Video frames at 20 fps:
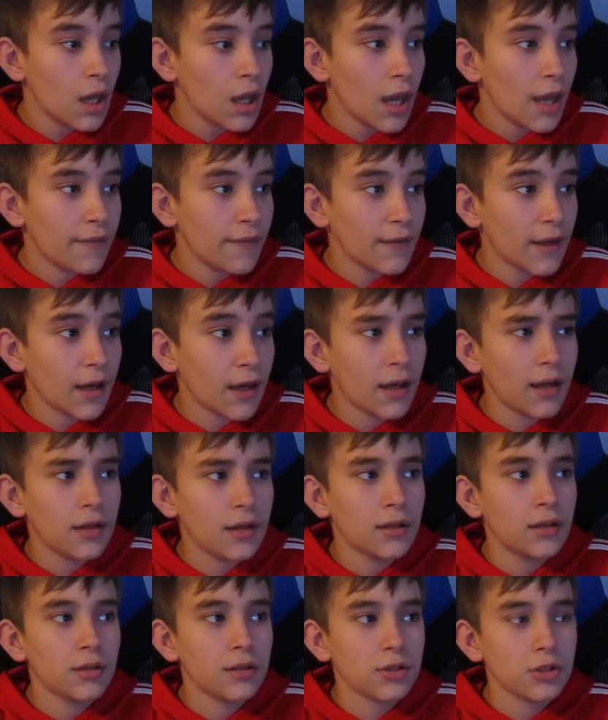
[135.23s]
And
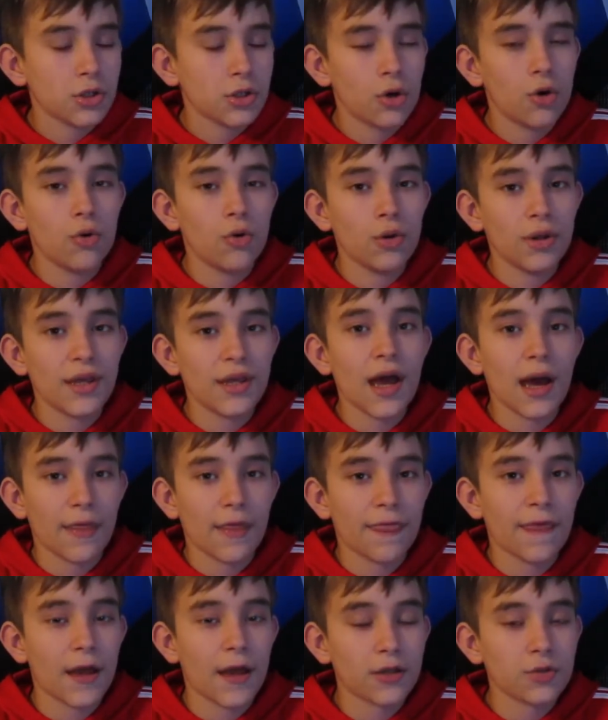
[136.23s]
then, so yeah,
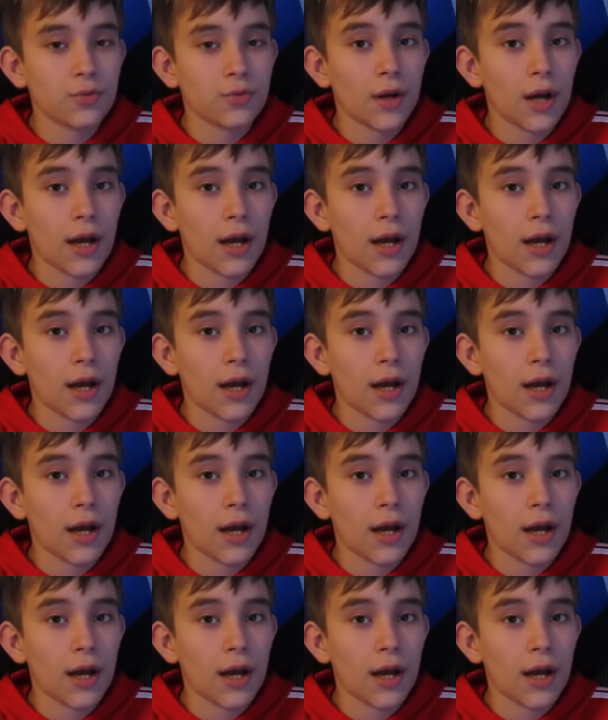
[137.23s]
that's what